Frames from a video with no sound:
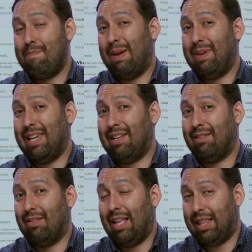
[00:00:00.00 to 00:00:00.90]

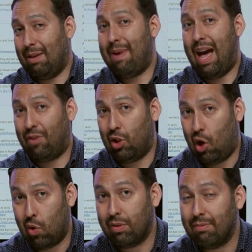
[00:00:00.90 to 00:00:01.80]
maybe let them have a
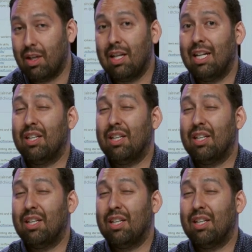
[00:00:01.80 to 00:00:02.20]
loan,